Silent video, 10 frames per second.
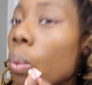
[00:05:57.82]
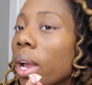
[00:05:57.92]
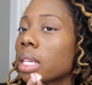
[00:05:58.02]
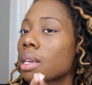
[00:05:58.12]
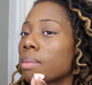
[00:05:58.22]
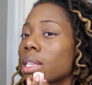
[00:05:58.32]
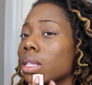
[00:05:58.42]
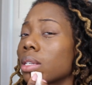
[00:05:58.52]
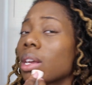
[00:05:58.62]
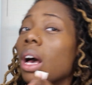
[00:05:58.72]
a way to
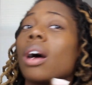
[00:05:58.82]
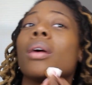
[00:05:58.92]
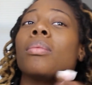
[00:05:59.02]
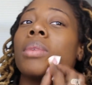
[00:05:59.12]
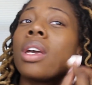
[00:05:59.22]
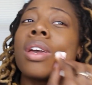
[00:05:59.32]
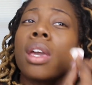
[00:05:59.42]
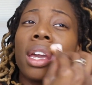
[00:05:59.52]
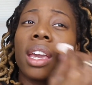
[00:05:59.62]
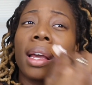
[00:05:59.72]
mess this up
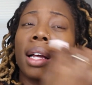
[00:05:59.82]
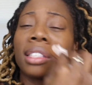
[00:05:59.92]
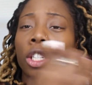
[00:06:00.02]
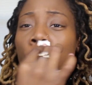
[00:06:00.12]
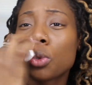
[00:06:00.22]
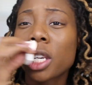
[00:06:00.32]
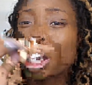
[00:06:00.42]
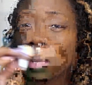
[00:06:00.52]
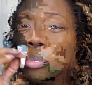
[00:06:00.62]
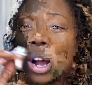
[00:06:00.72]
unless you
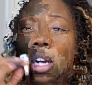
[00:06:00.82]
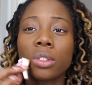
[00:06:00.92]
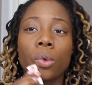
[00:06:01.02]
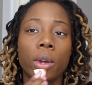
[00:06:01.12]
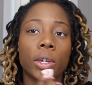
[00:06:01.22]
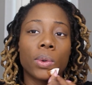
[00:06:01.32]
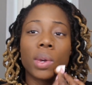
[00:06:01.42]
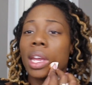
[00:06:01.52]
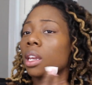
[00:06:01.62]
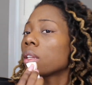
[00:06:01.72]
keep product on you
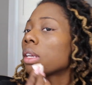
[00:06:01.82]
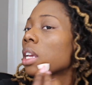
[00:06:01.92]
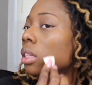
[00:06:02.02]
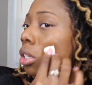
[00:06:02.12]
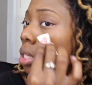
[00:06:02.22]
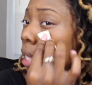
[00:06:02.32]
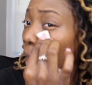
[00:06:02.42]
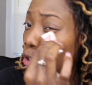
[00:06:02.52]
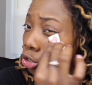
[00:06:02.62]
and it looks like